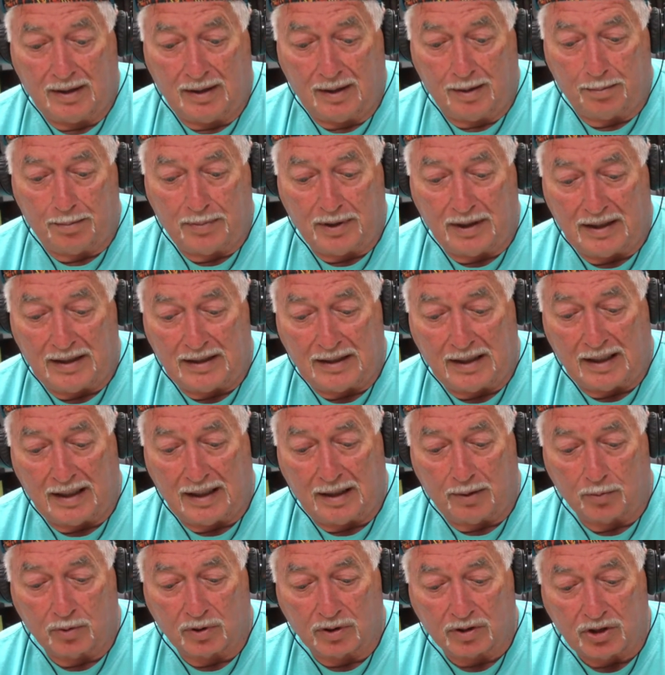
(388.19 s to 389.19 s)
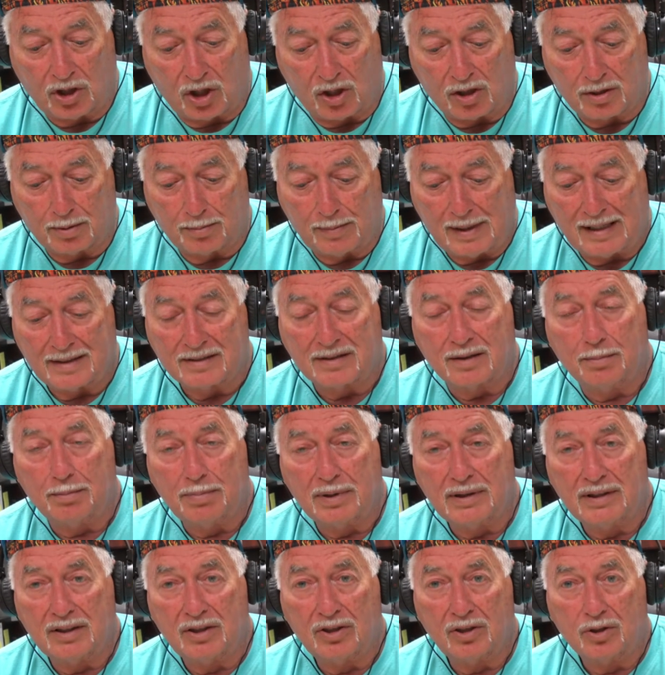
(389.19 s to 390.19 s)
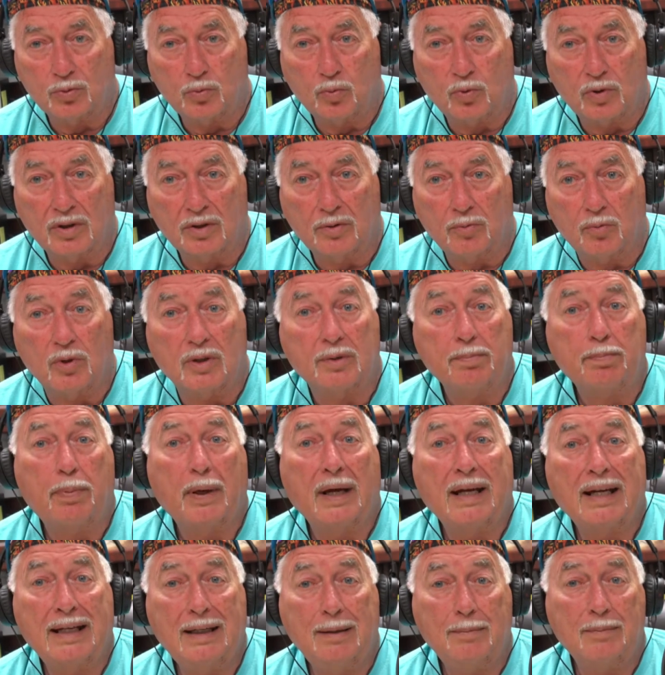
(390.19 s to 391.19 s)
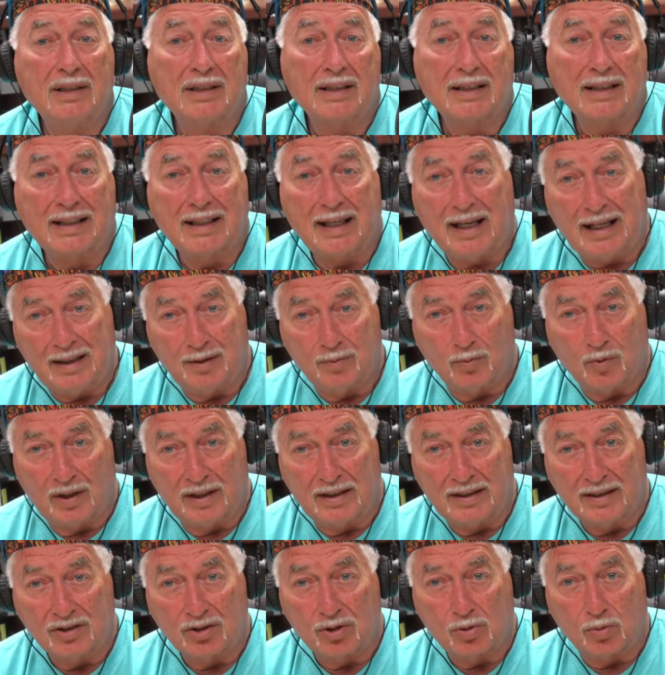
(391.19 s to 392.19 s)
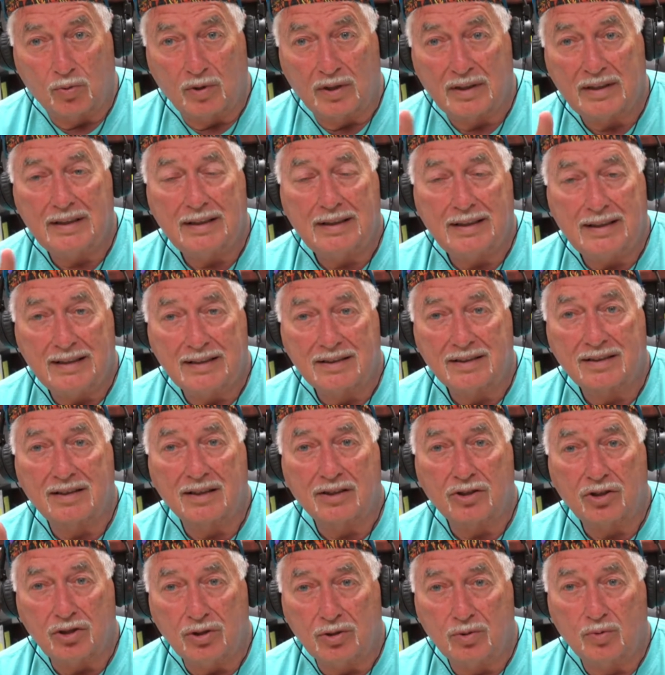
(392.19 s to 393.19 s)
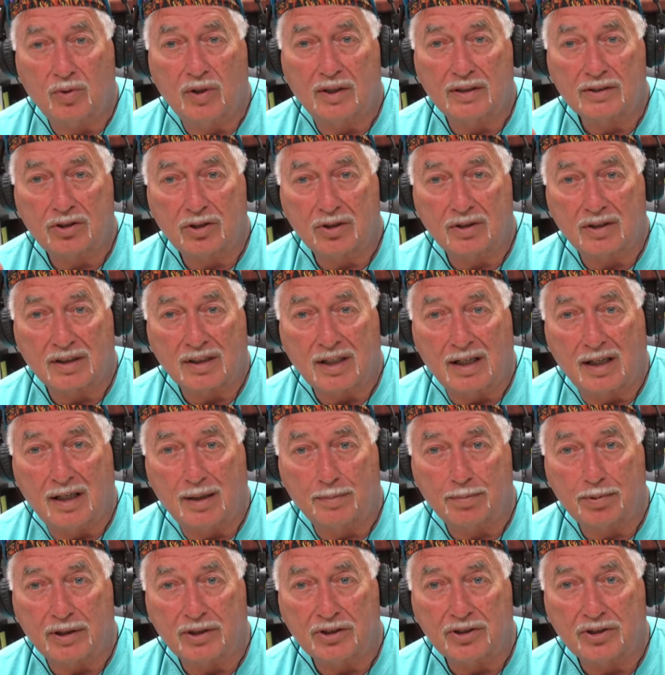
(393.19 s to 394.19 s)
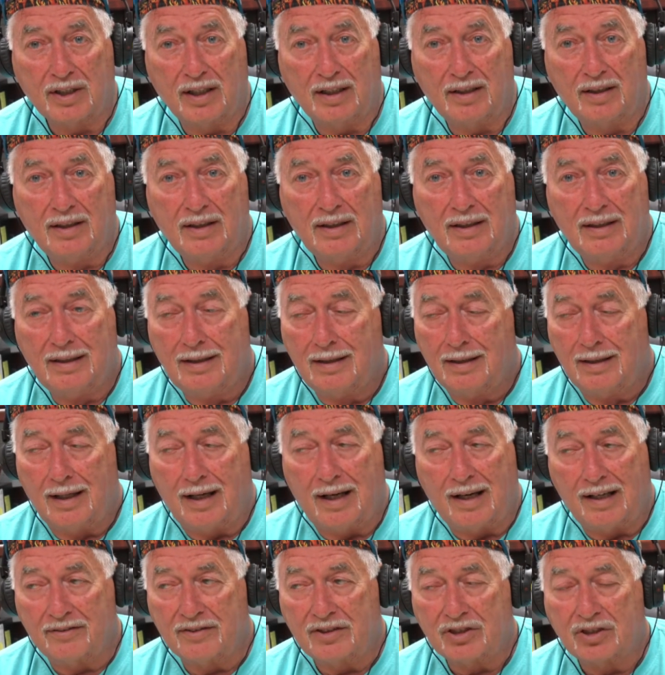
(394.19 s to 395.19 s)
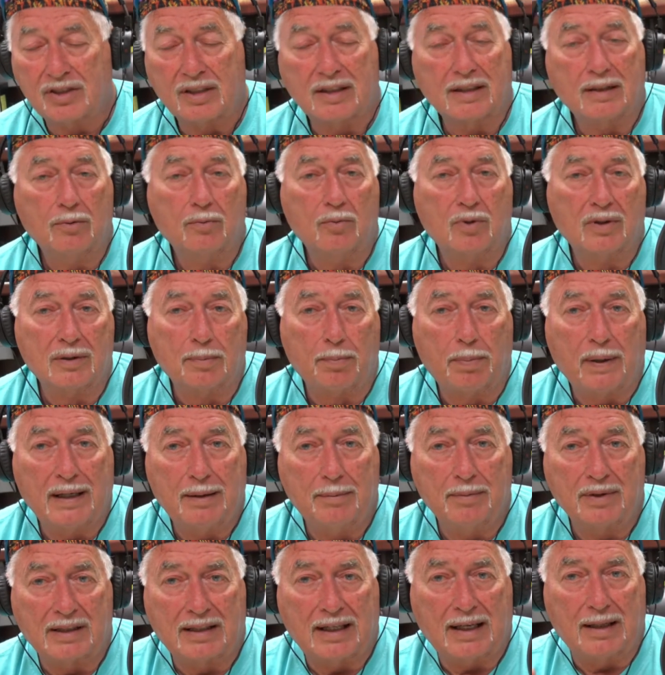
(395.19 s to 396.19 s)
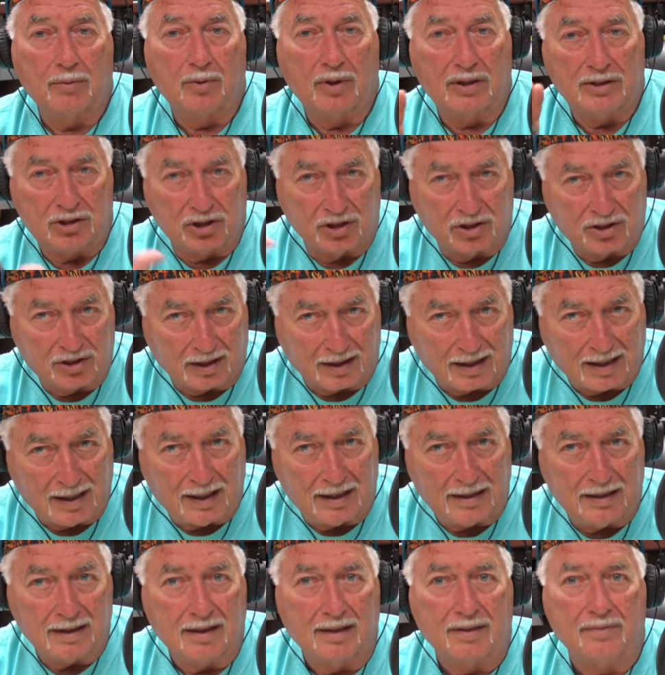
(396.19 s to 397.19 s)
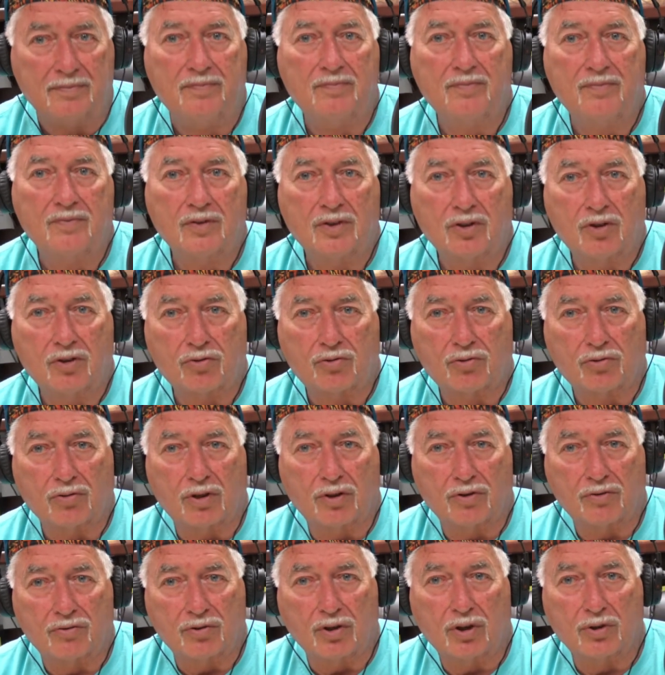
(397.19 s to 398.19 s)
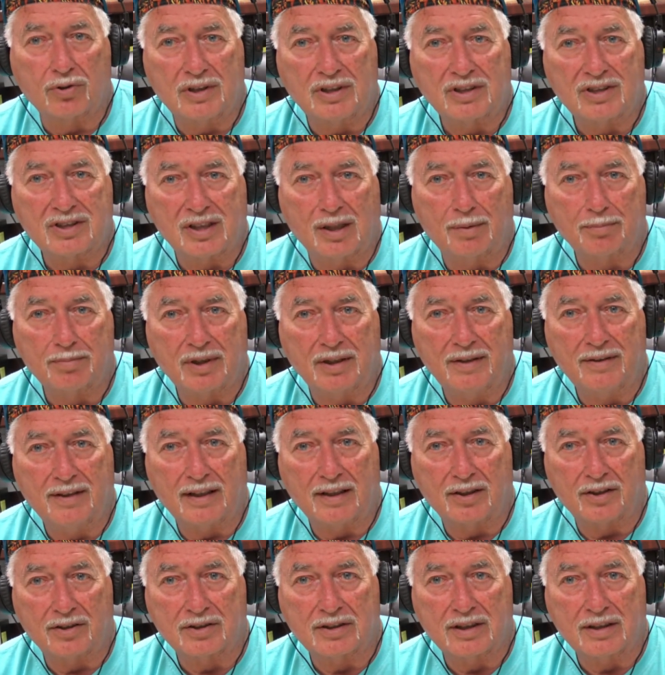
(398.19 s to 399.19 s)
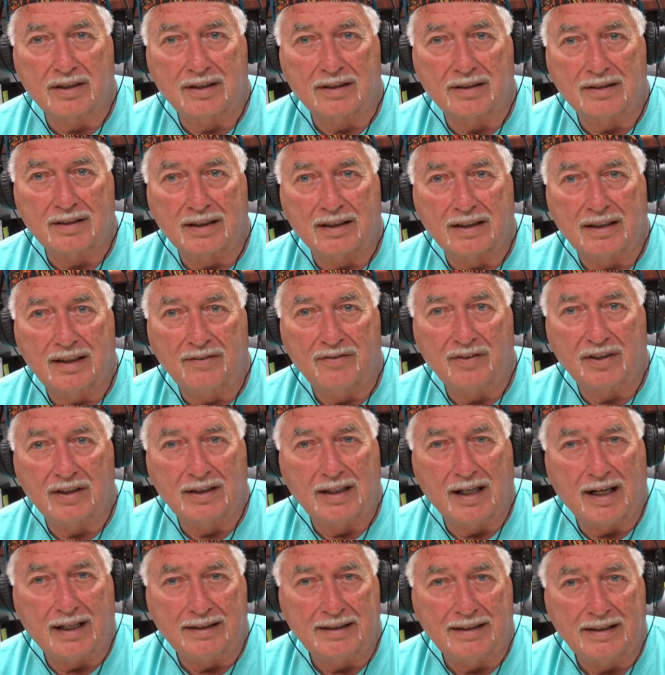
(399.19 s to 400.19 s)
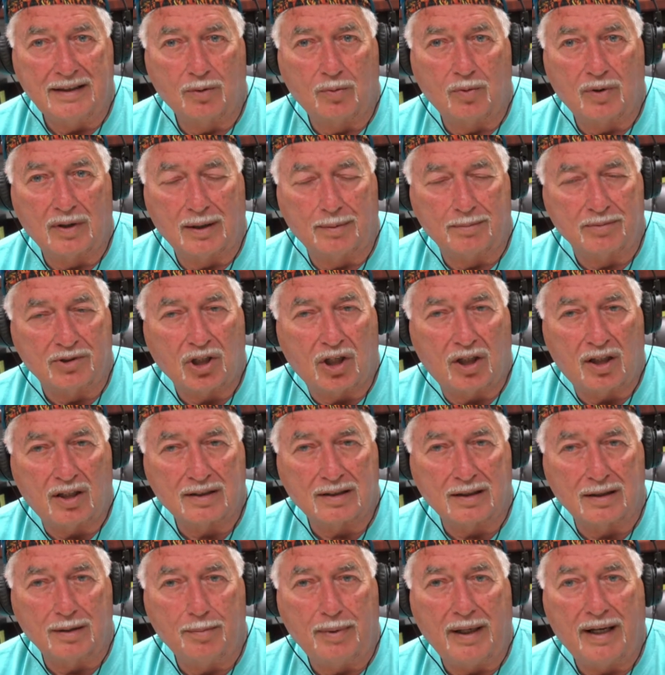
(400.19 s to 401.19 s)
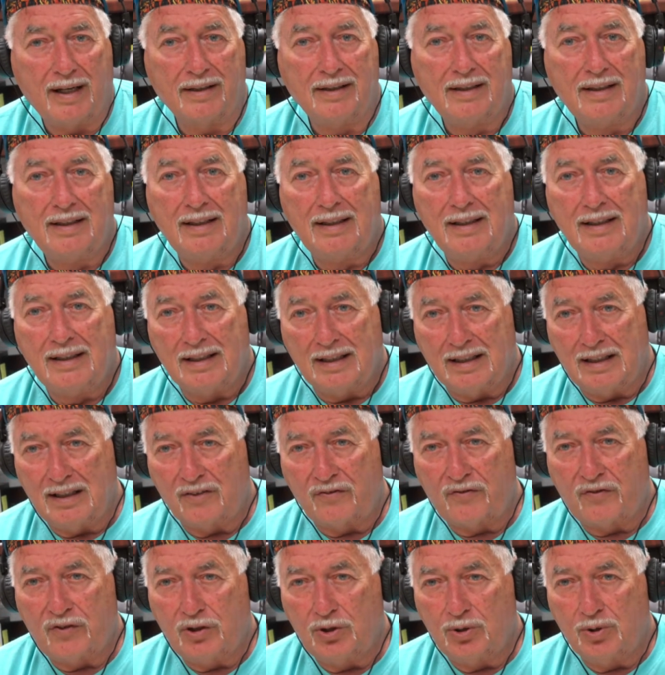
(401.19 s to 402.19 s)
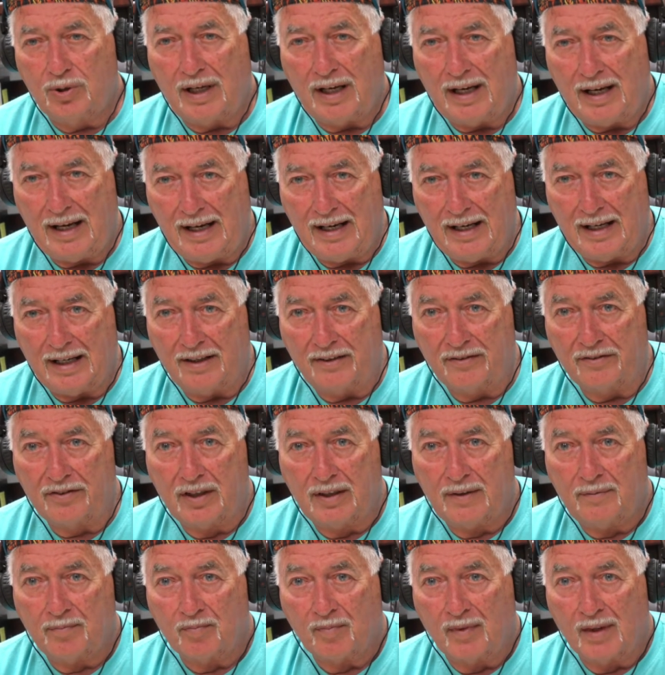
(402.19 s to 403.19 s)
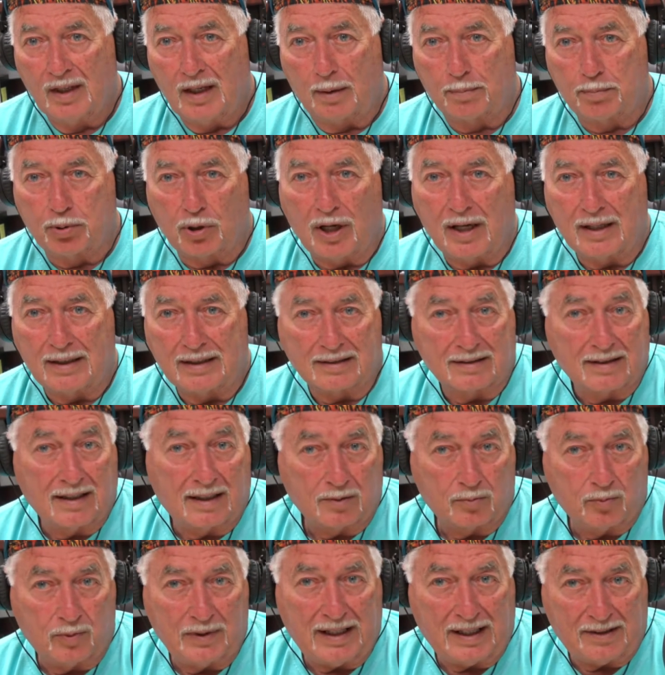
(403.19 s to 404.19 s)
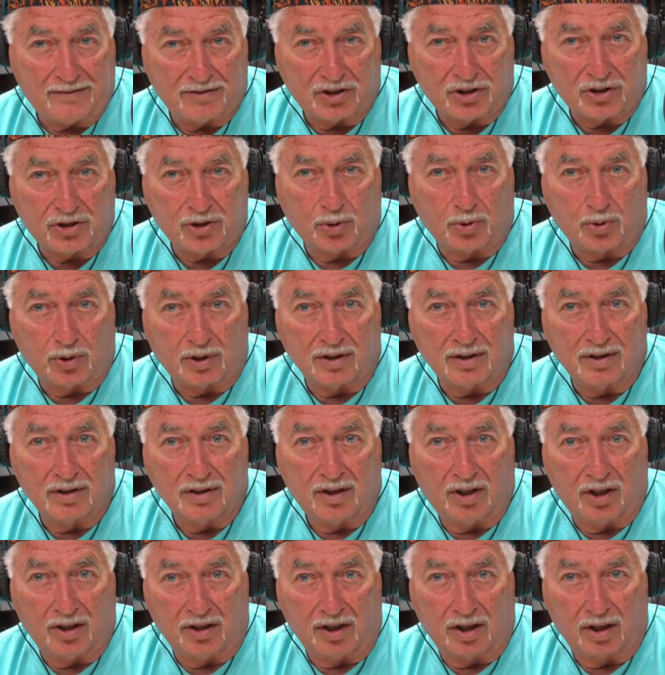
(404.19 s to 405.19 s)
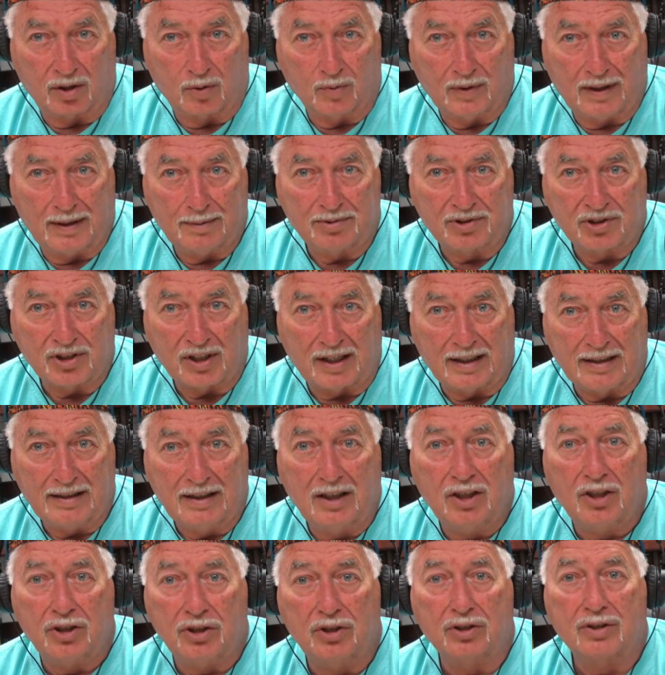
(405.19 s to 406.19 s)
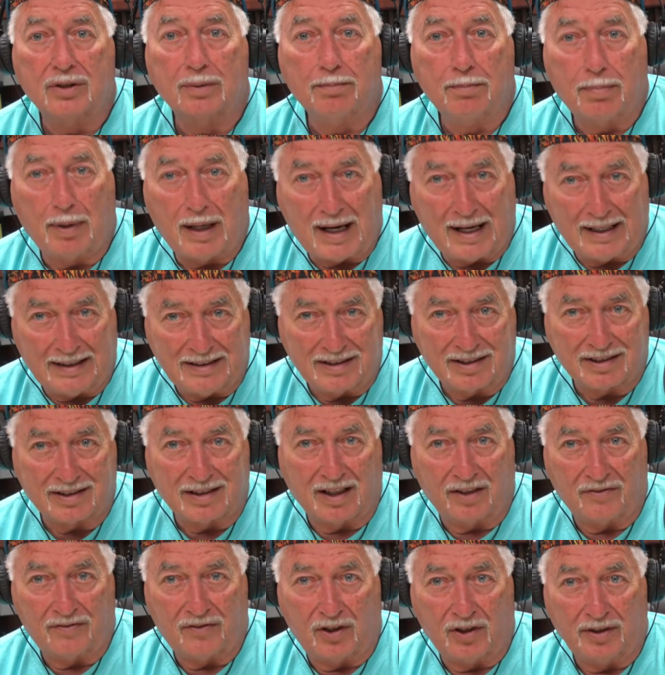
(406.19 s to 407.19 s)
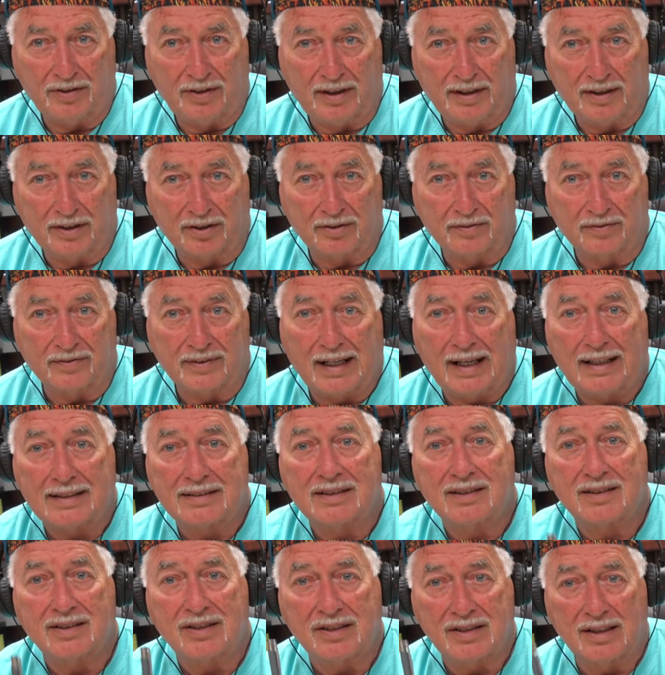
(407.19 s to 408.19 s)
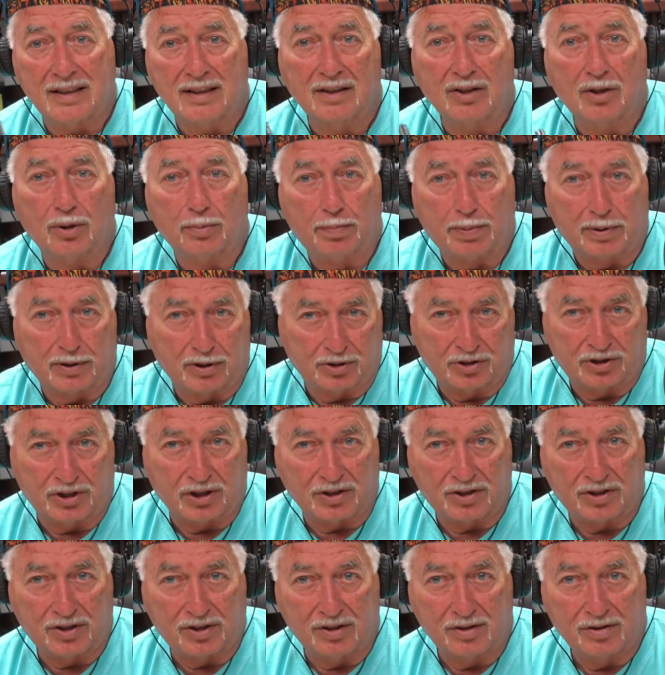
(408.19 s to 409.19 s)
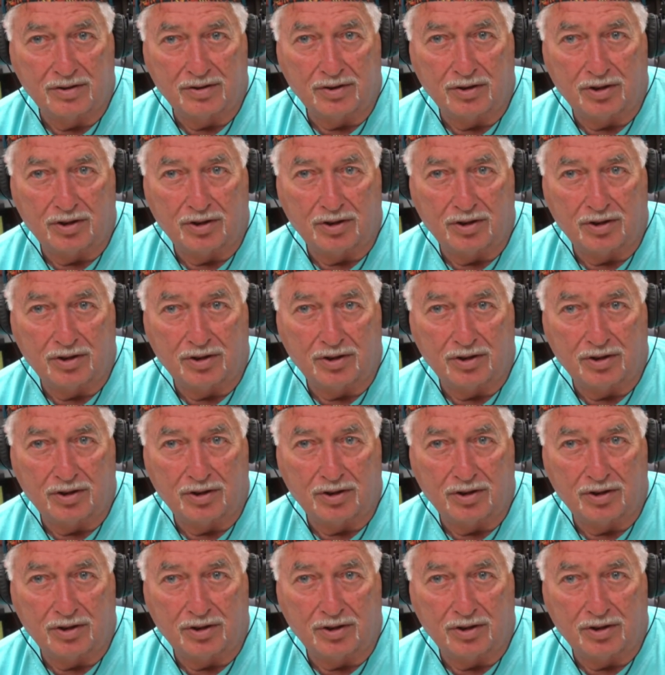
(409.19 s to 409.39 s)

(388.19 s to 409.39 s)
but we'll talk about the build with payment gateways, what it is that you want to accomplish. Now, obviously, with a payment gateway, just to kind of throw you something there to give you an idea of what I'm talking about, if you have a product, like we have a store on our website, you can buy stuff on there. That's a single purchase.